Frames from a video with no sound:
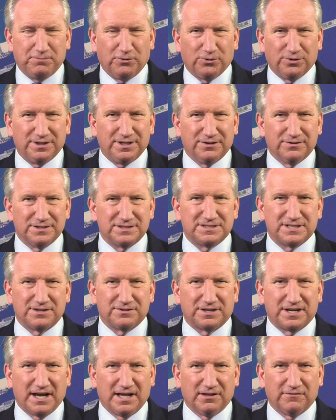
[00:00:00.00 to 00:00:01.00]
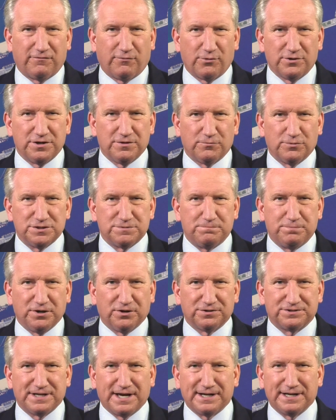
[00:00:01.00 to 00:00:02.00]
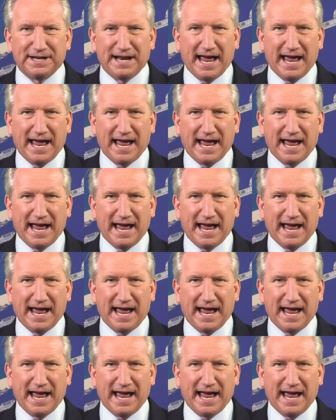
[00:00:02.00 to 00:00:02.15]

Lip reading: pool here in Southern California was built on